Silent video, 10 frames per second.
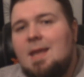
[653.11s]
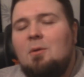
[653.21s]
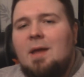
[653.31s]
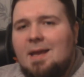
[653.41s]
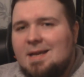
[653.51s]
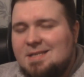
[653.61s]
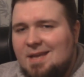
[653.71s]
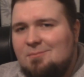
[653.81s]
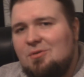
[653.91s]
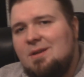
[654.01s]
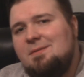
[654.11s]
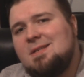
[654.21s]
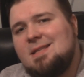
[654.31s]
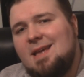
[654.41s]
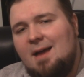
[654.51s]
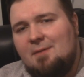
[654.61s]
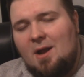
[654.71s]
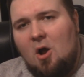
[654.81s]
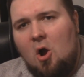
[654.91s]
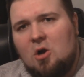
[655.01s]
Now, like I said previously, I've
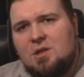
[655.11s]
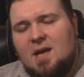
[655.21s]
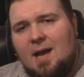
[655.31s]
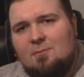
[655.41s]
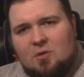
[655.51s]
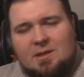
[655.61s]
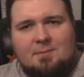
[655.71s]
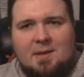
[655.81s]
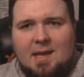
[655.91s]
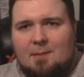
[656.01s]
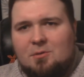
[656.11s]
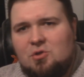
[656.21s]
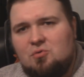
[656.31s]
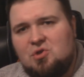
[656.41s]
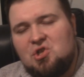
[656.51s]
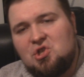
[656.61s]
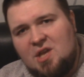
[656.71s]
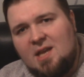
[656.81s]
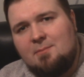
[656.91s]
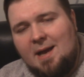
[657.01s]
had a hard time really being able to
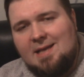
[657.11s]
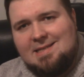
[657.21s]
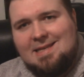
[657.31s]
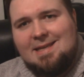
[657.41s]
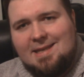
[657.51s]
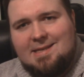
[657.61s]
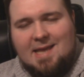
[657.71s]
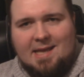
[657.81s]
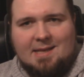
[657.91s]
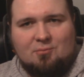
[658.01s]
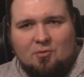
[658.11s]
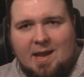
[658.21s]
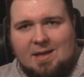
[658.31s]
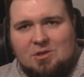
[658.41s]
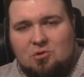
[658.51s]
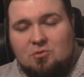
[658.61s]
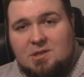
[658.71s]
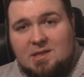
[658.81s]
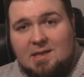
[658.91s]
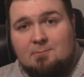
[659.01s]
sink my teeth into any brand new
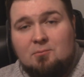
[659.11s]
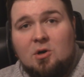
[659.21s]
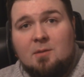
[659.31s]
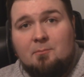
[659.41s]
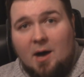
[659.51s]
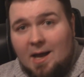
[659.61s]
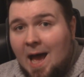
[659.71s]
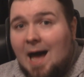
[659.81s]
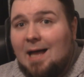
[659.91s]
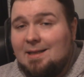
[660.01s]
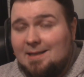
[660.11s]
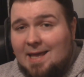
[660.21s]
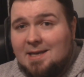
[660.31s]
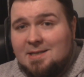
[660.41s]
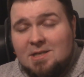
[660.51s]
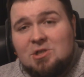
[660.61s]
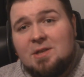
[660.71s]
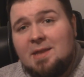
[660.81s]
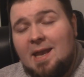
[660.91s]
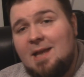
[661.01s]
team book, but a late
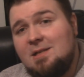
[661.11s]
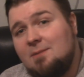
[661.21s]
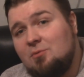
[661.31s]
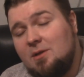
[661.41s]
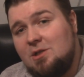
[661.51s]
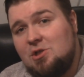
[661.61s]
addition that ended up really